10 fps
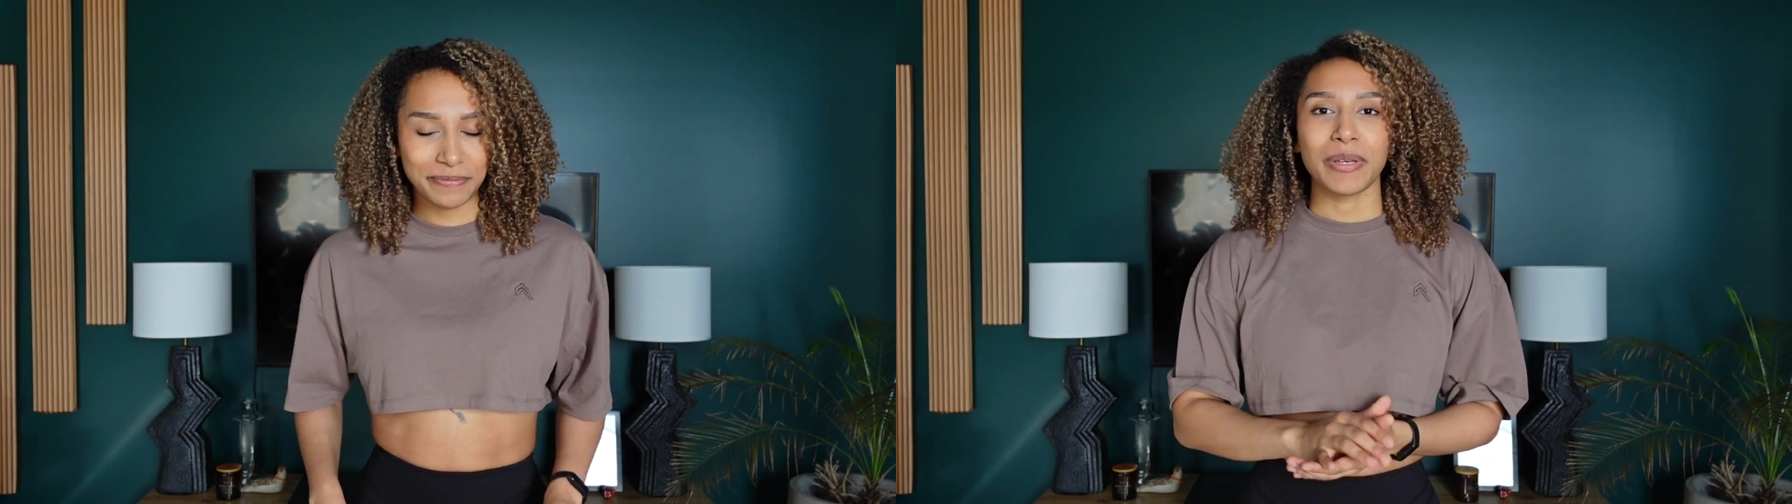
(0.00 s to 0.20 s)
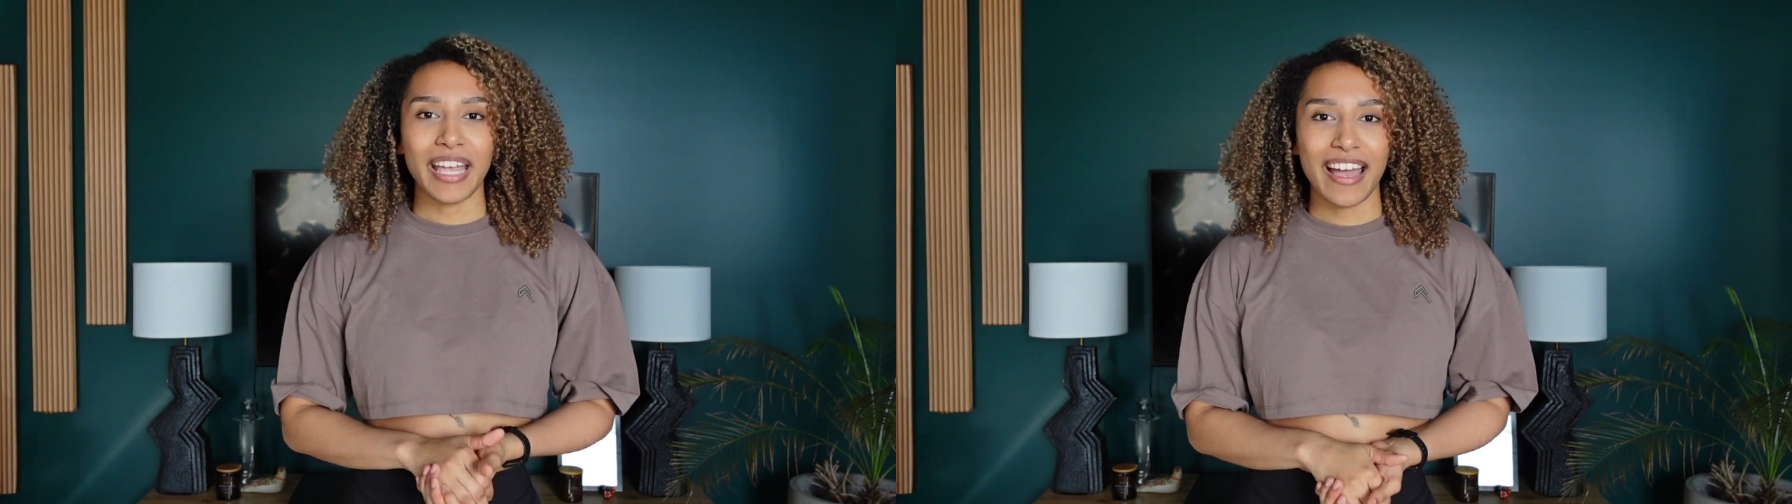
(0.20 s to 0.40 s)

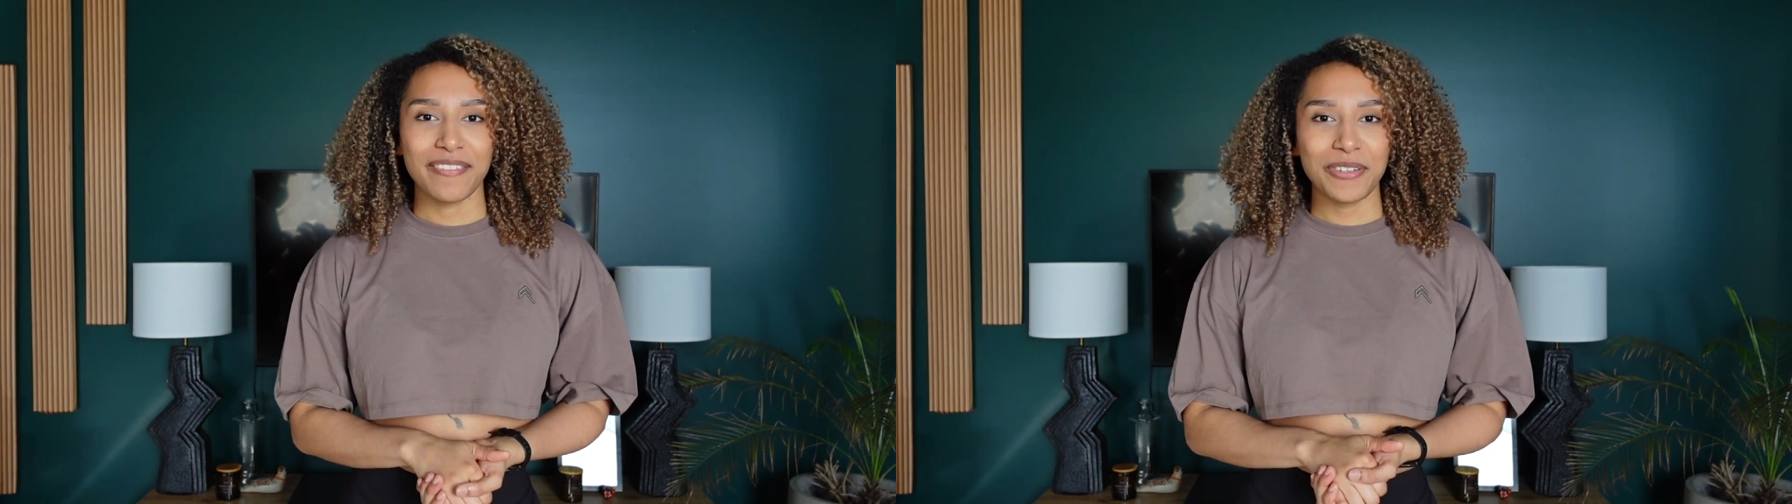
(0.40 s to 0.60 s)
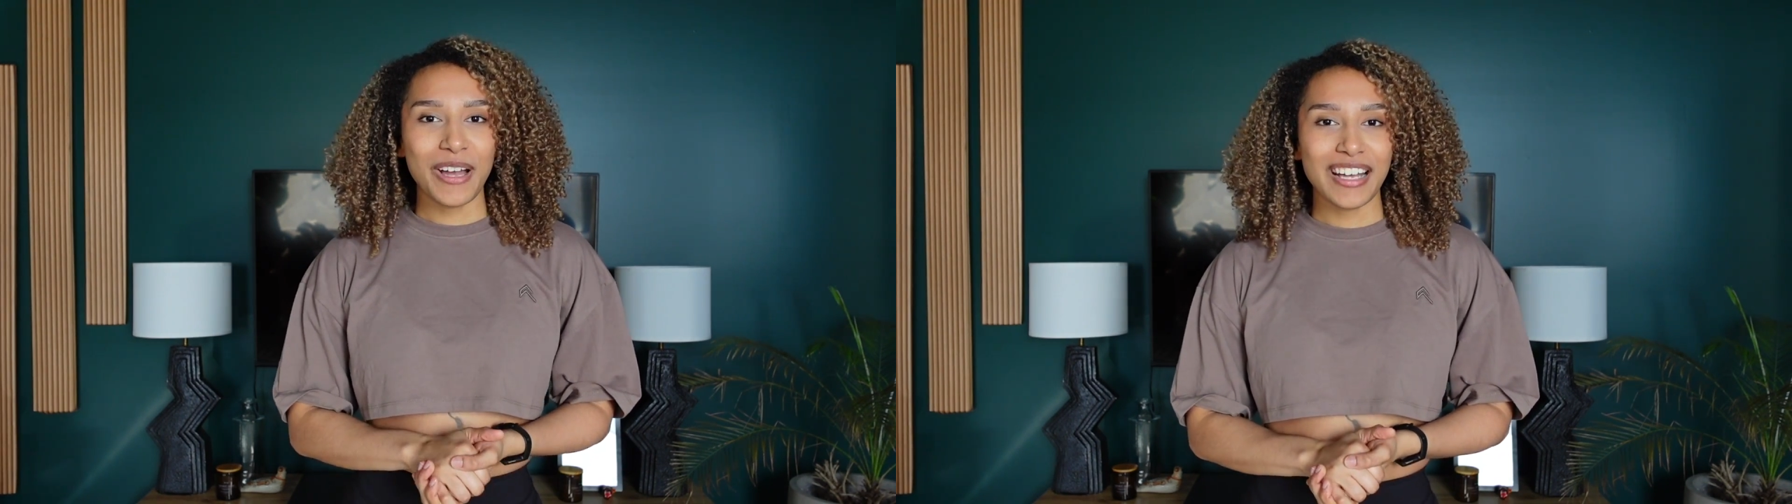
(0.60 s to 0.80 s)
But yeah,
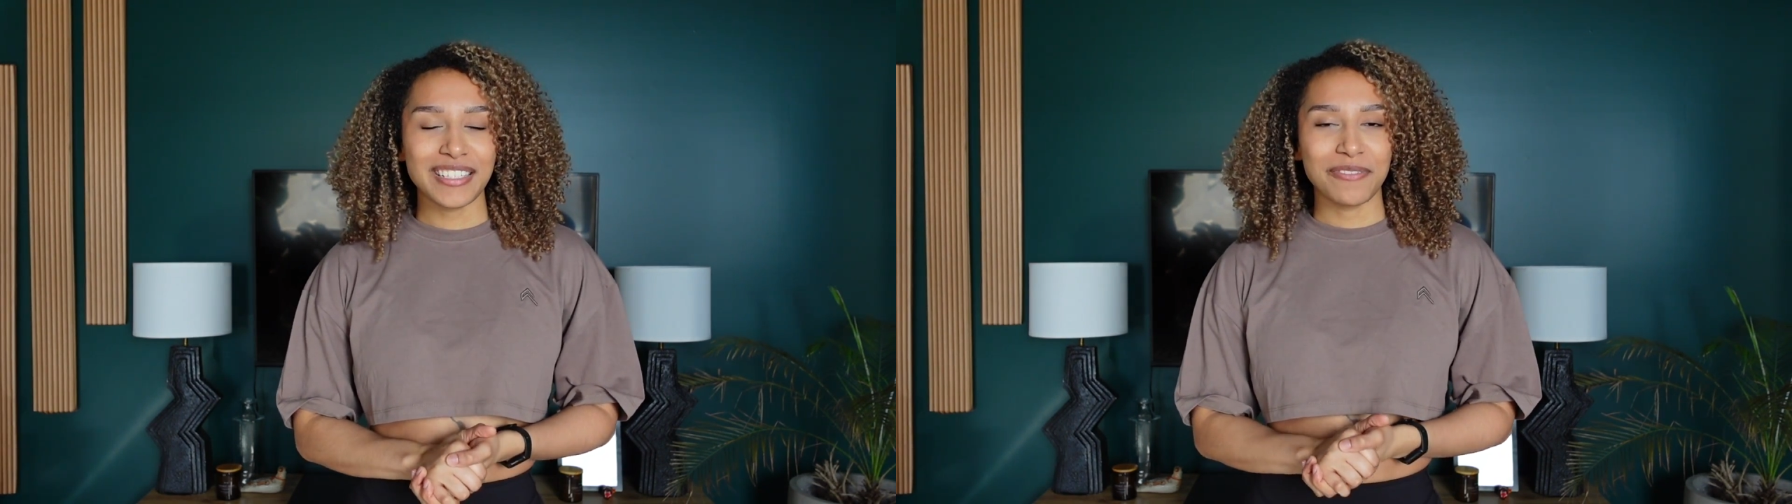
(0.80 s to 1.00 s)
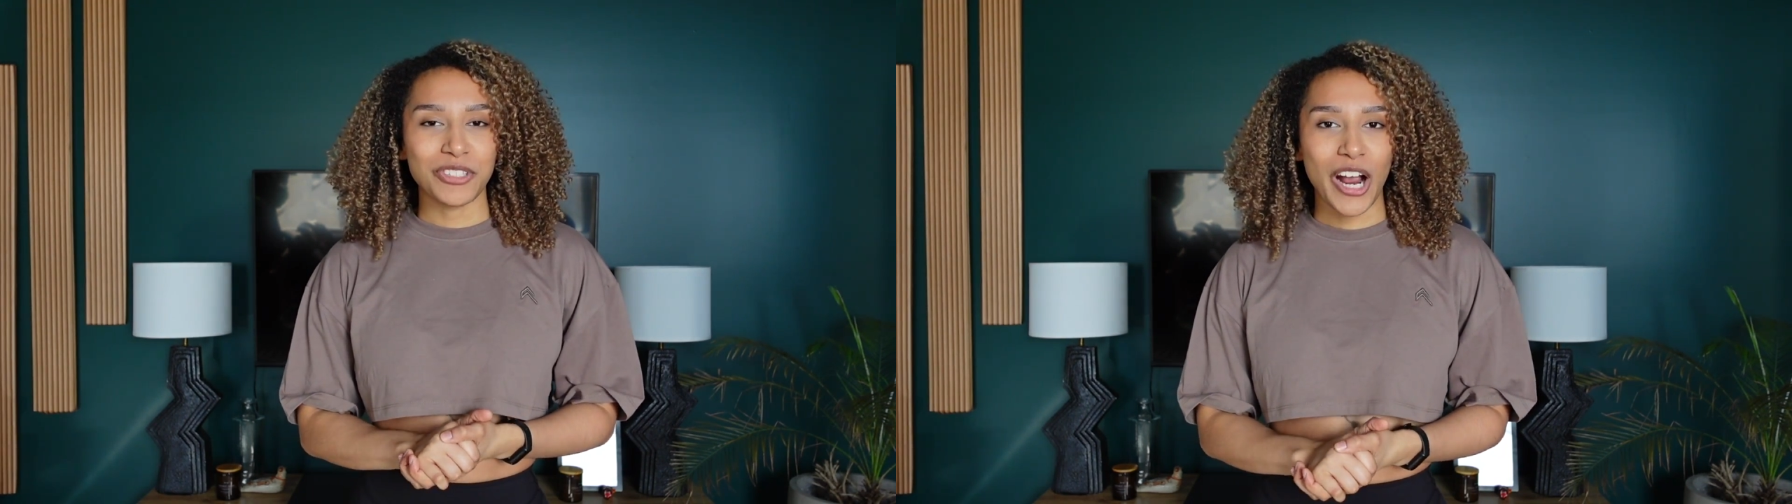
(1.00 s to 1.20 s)
if you guys
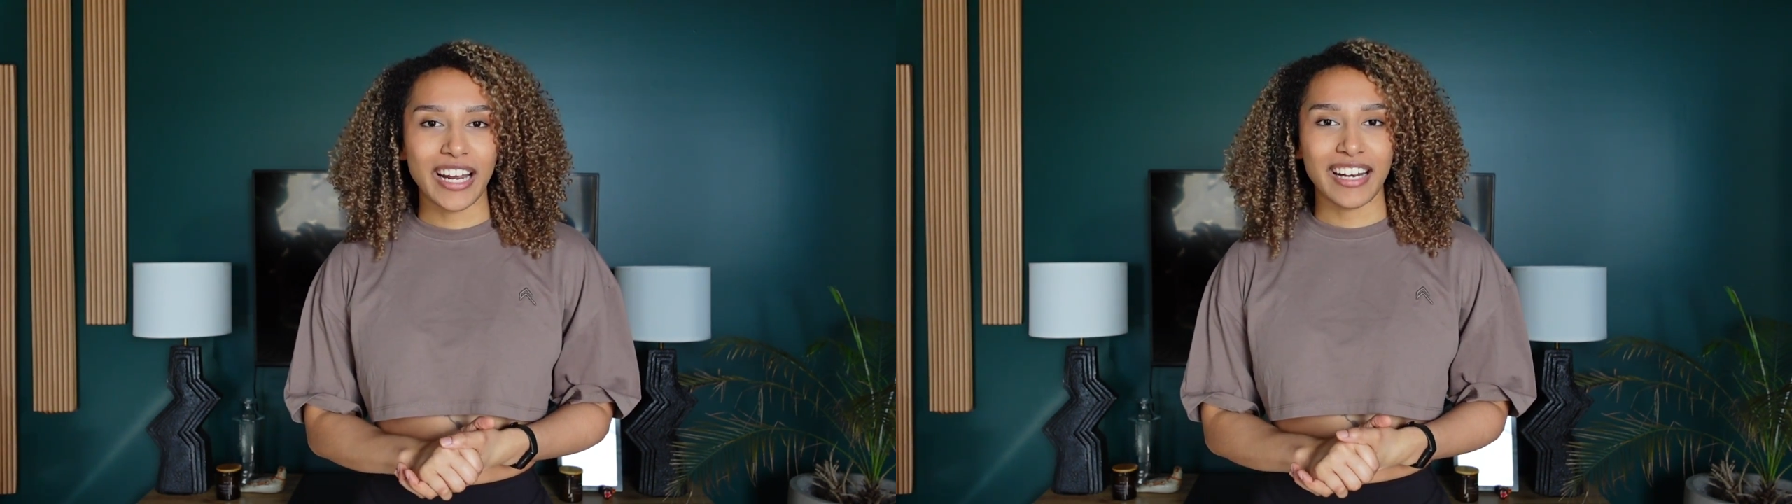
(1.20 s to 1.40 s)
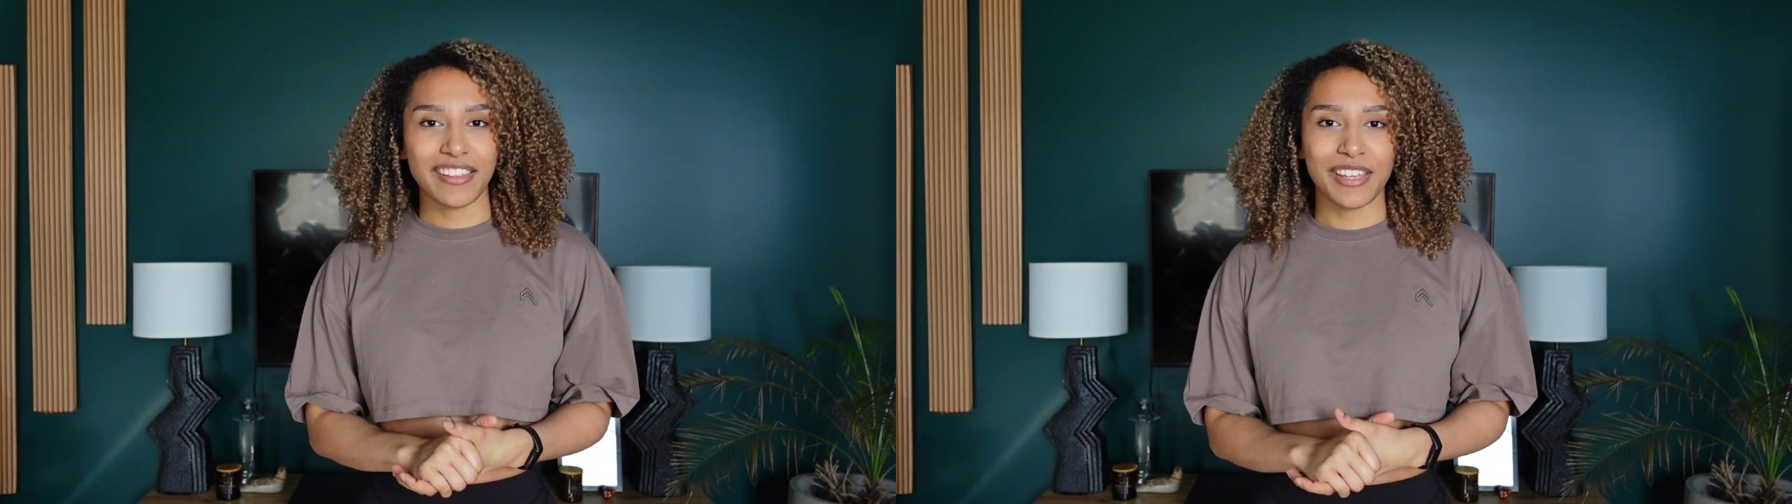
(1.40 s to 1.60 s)
have
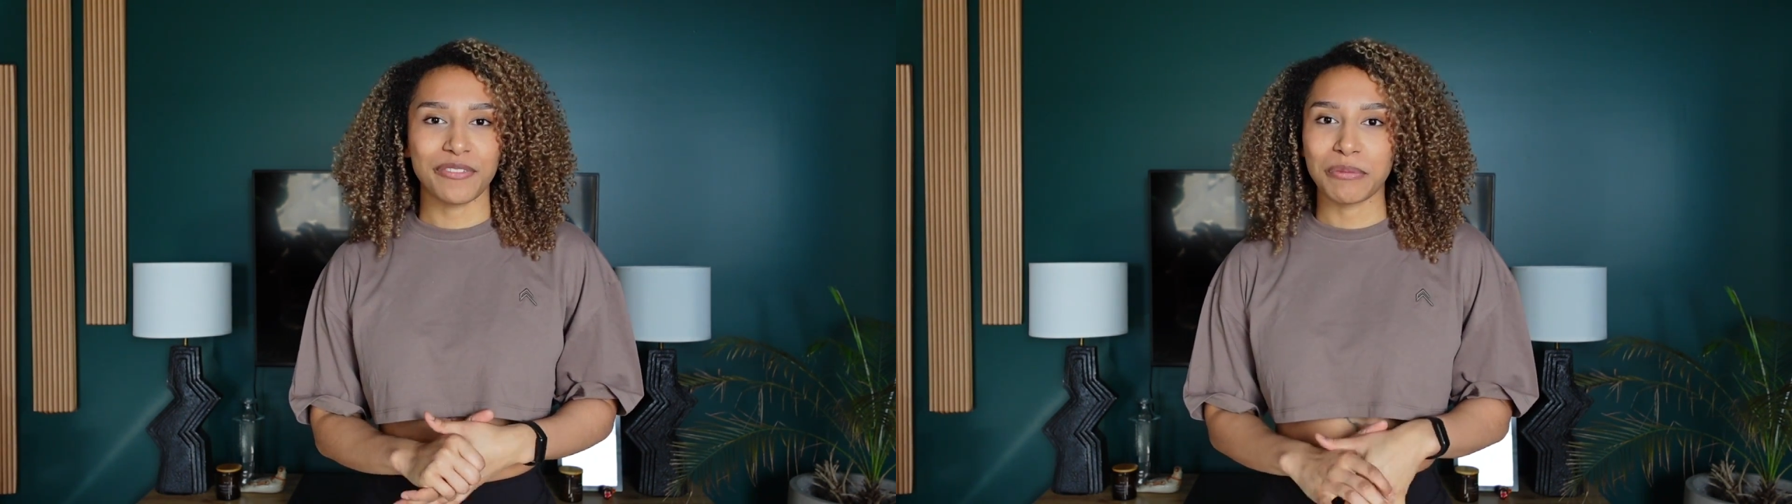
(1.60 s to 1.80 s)
tried anything